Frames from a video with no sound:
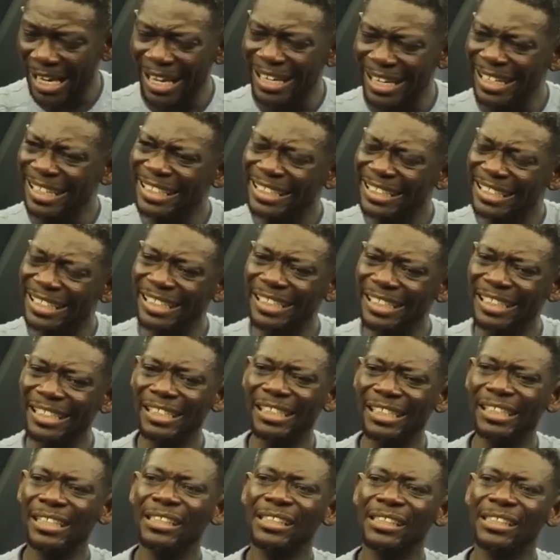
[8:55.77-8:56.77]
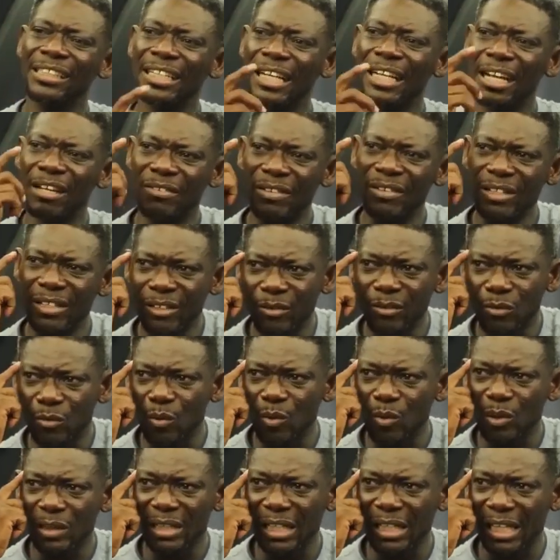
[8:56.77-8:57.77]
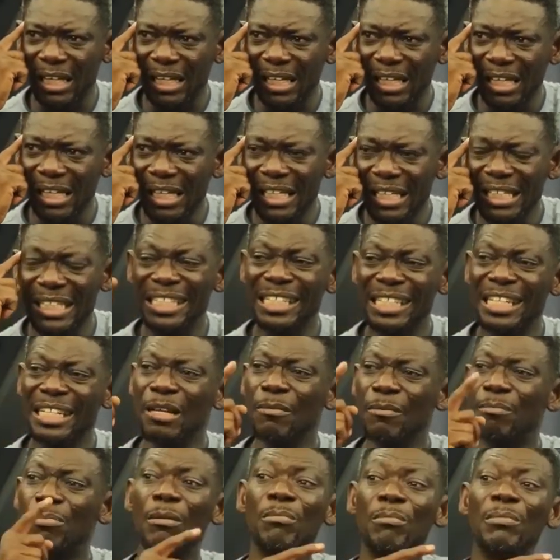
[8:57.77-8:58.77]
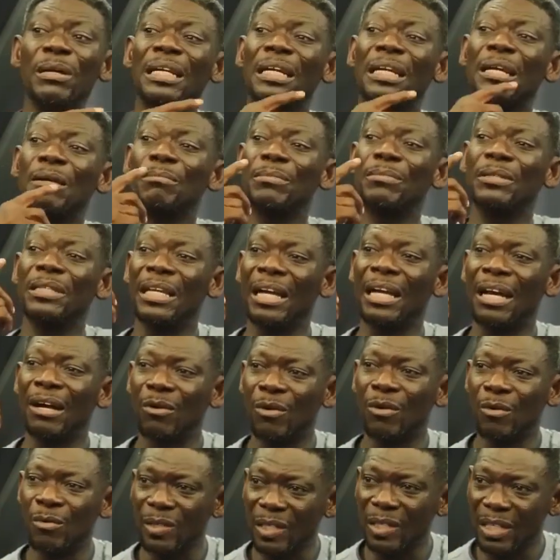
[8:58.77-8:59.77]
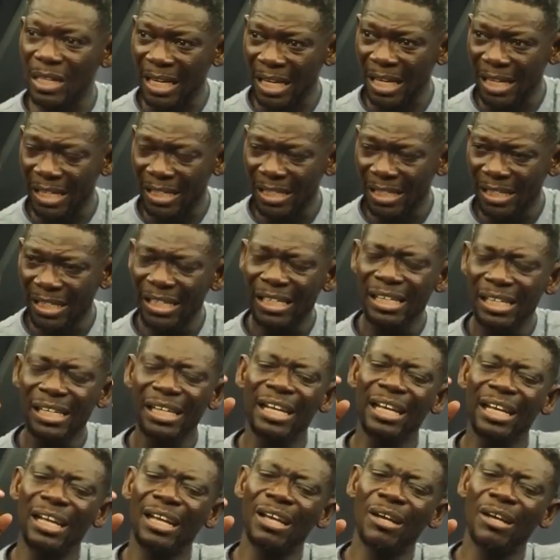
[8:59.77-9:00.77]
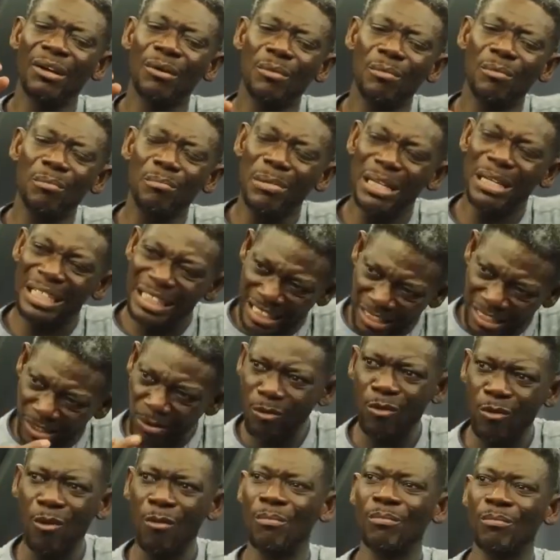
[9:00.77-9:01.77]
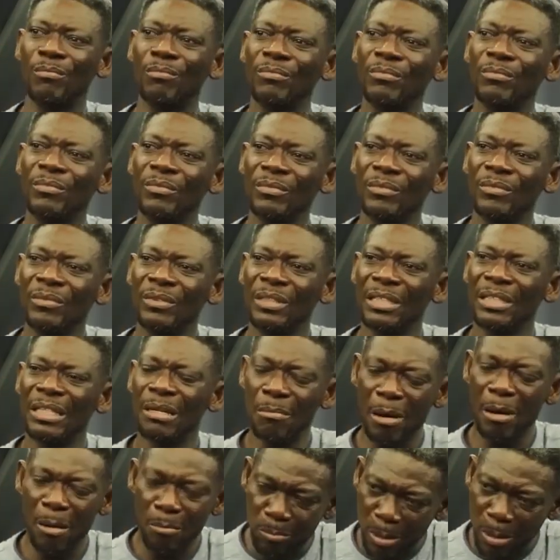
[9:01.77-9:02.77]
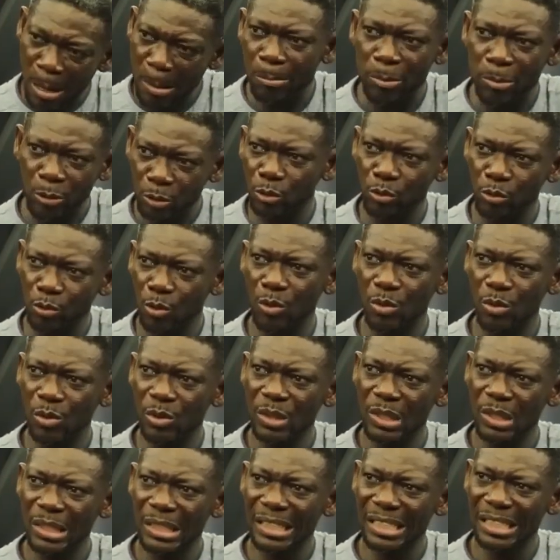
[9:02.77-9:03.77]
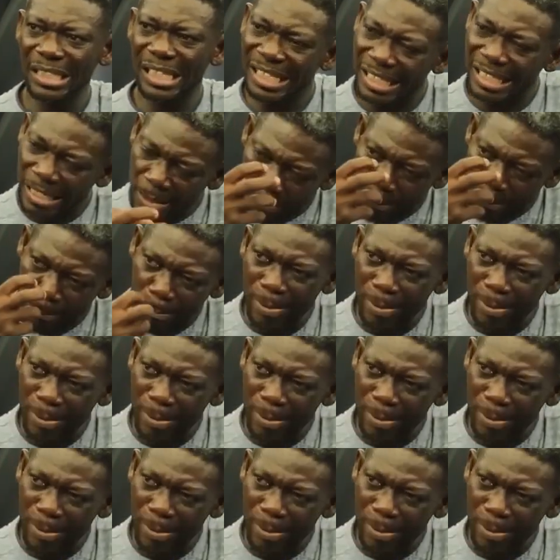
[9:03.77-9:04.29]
And in tea, the adjourned to us a genipa becker be our own car. A mature com. No ma babo so. Said the